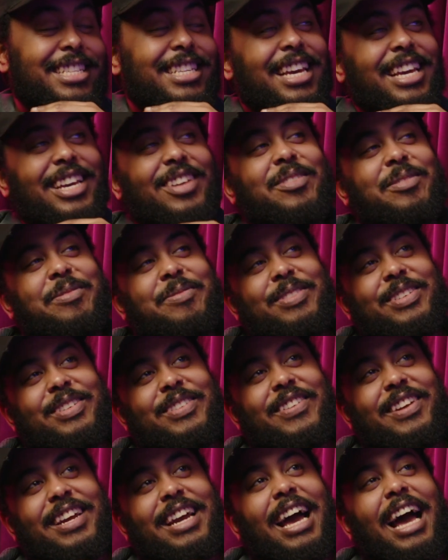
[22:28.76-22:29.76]
Yeah, he would be
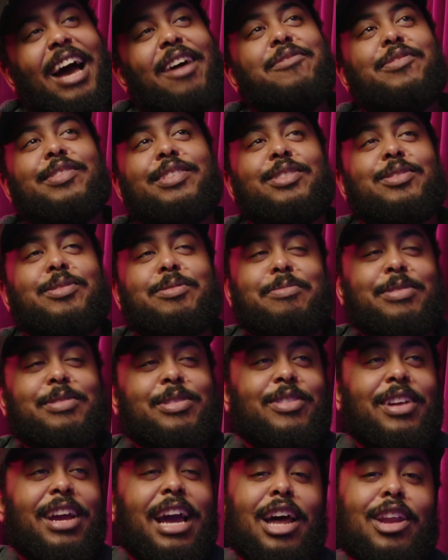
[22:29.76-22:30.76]
great. I think you would be
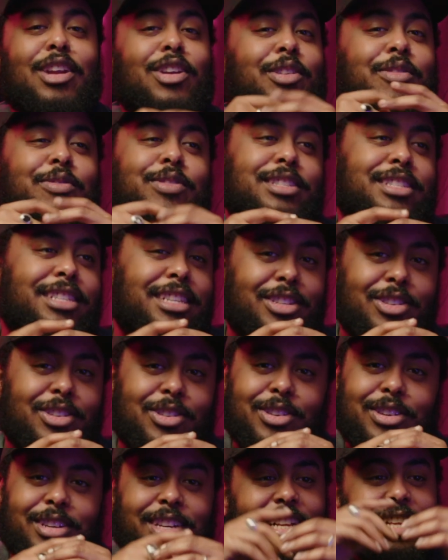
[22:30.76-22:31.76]
great. I don't know if it's in
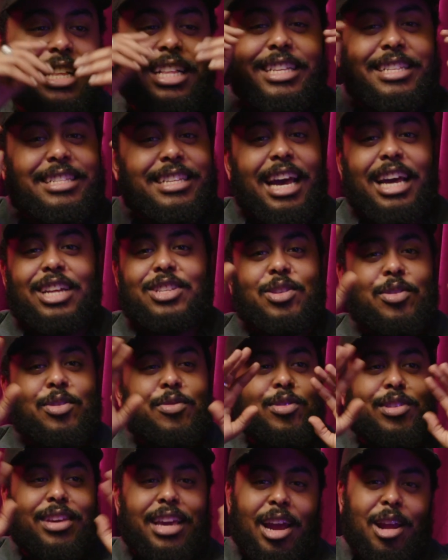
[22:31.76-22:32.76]
your sights or if
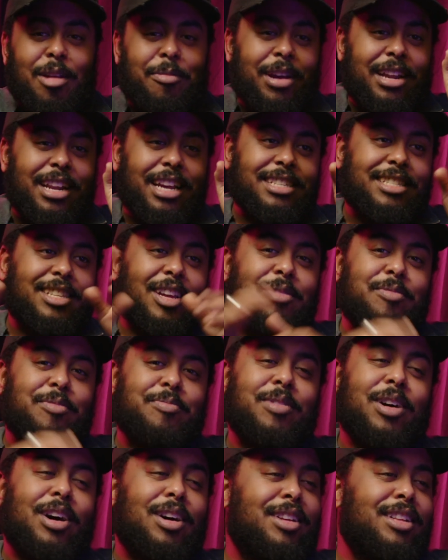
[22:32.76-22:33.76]
you care about that stuff,
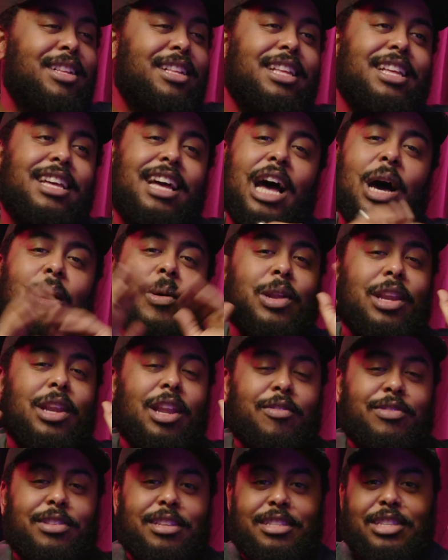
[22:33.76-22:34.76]
but I would
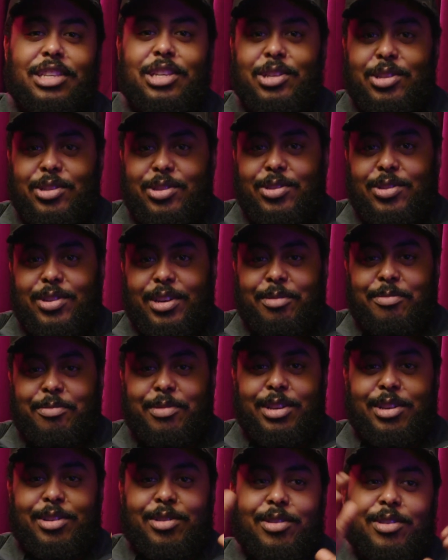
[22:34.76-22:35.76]
love to see you do a
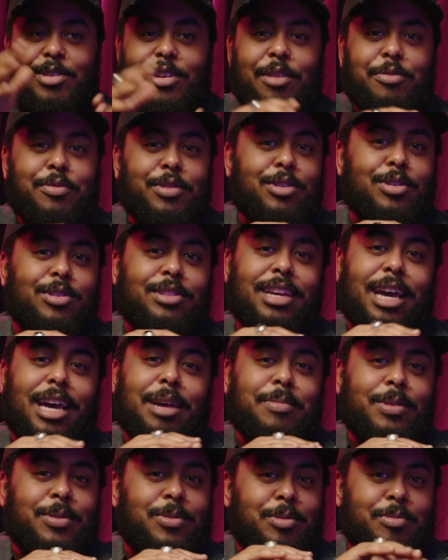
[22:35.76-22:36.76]
comedic role. I think your
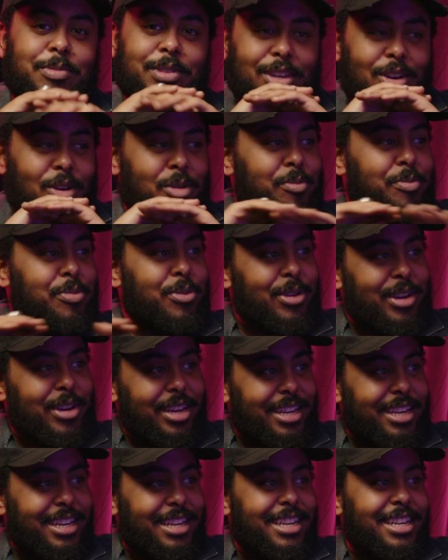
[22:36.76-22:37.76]
timing would be on
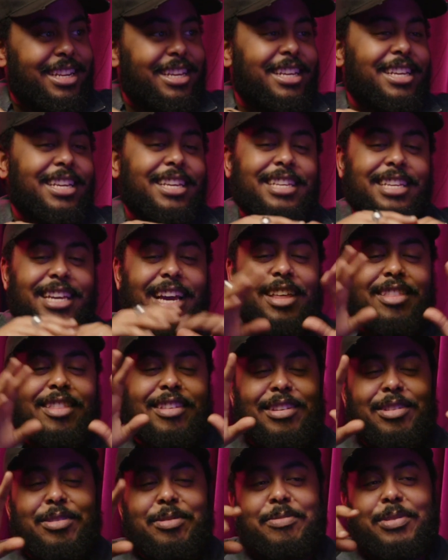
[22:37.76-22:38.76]
point. Yeah. Yeah, I
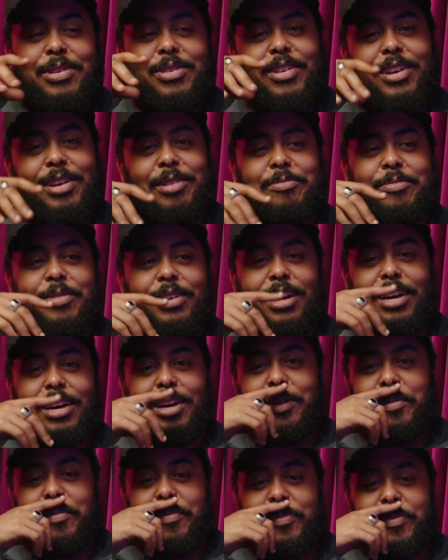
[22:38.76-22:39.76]
think it would be great.
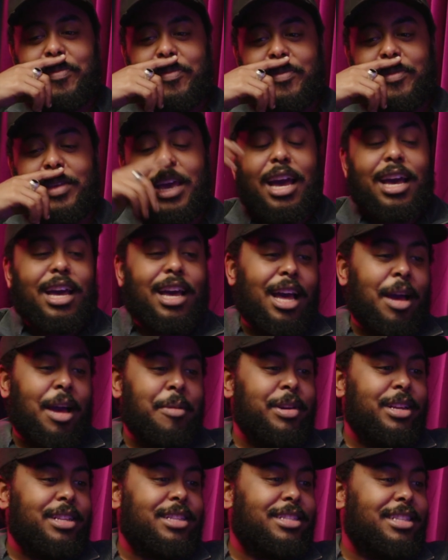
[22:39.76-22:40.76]
But yeah, I
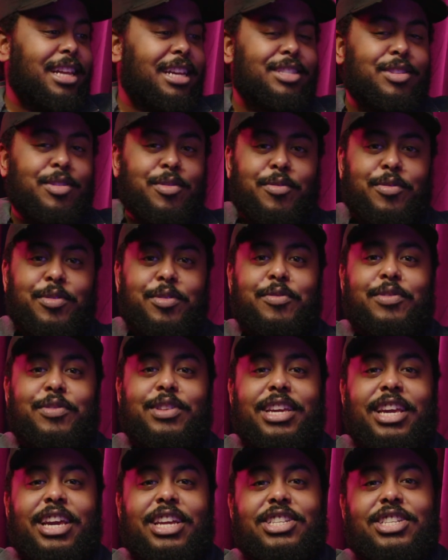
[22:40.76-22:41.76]
mean, that's the review for
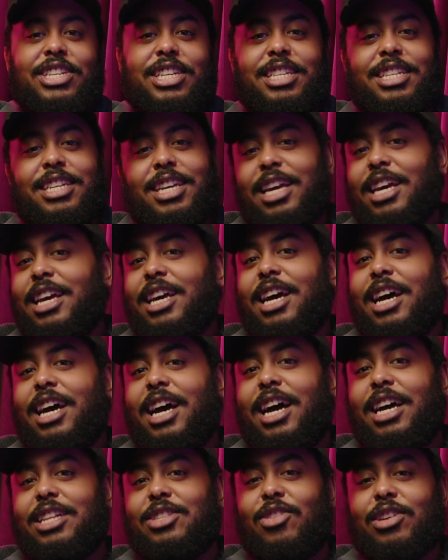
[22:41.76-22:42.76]
The Kitchen,
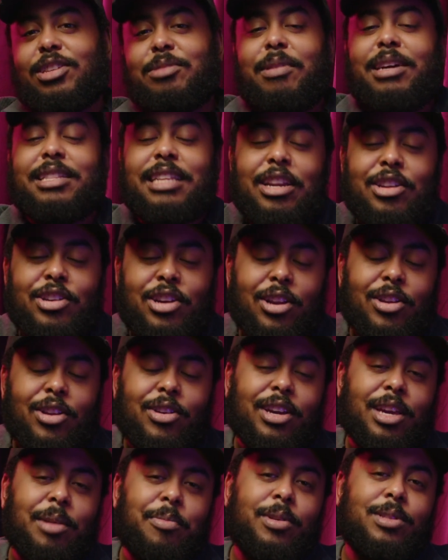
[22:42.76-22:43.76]
directed by Daniel
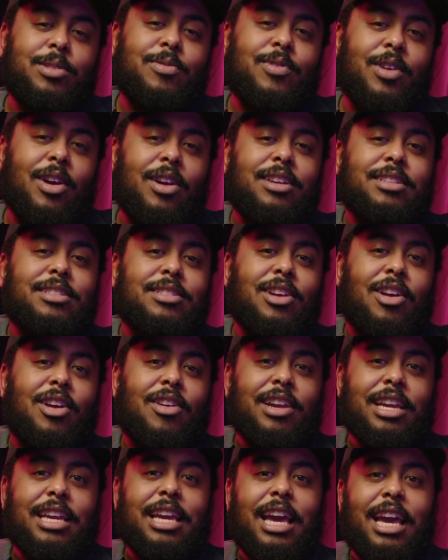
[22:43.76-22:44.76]
Kaluuya and Kibwe Tavares,
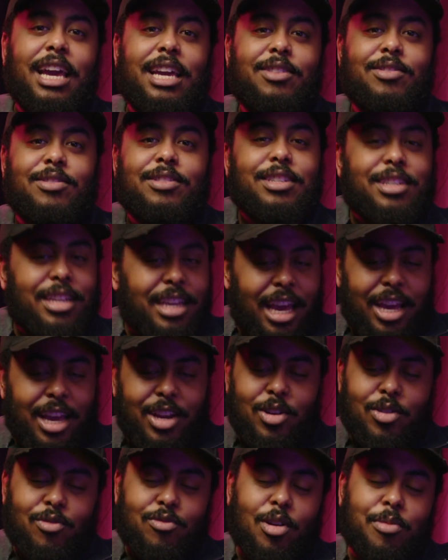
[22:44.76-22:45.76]
starring Kane
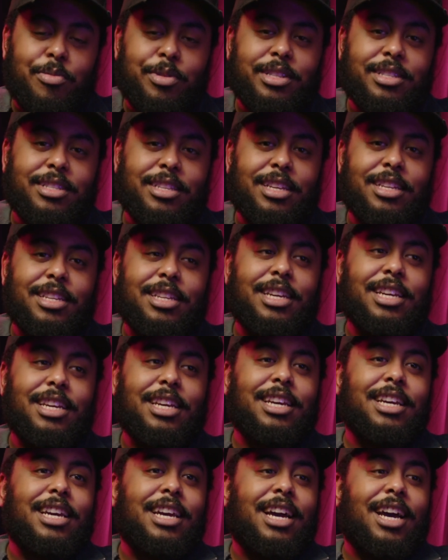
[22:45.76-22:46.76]
Robinson.
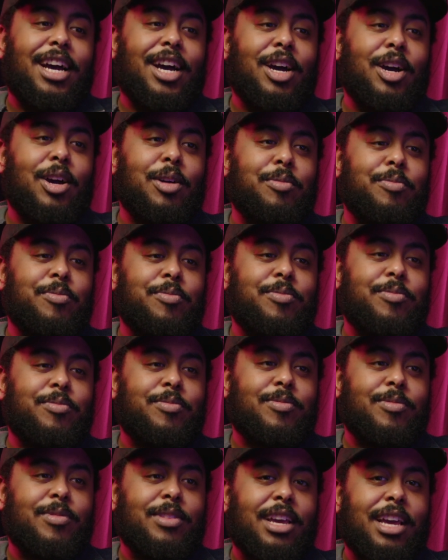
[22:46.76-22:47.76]
And
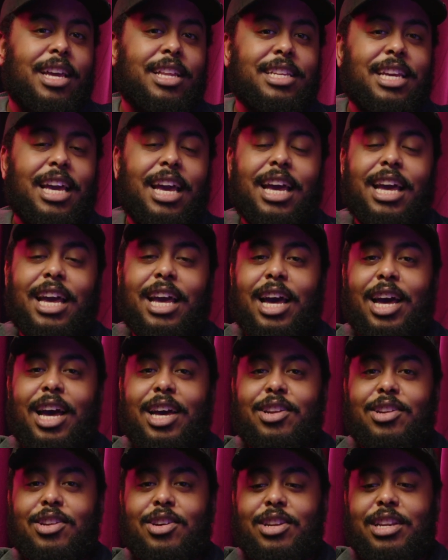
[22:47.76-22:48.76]
yeah, I
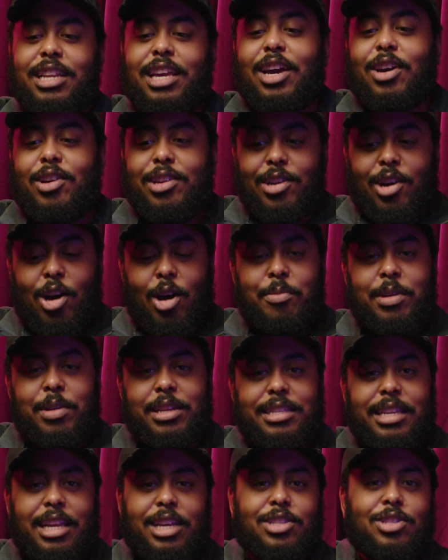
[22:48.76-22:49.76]
don't know. Go in the
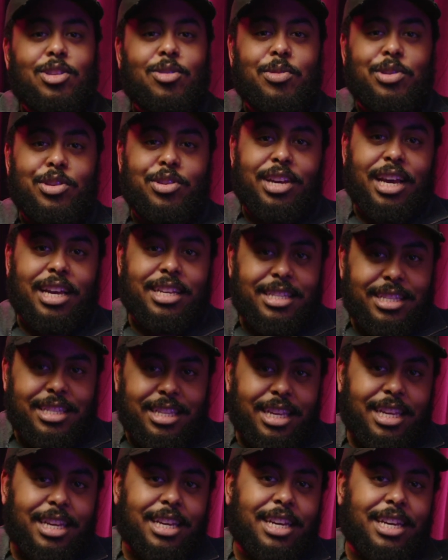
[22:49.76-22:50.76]
comments. Let us know what you guys
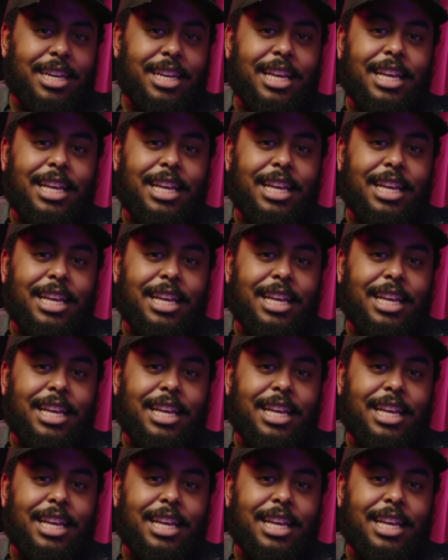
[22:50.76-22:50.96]
think. Yeah.